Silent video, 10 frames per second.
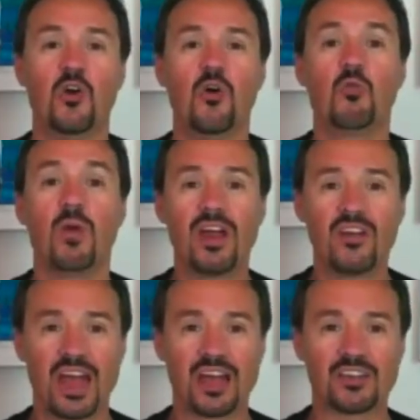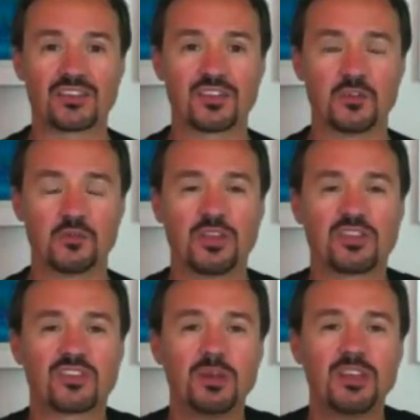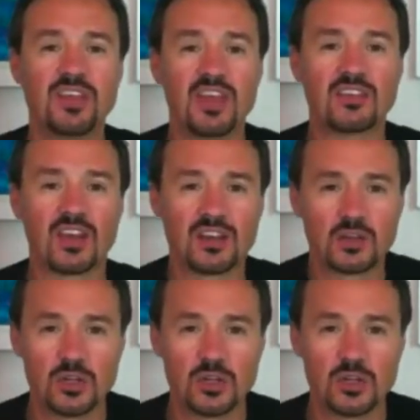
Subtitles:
Whereas, when somebody takes a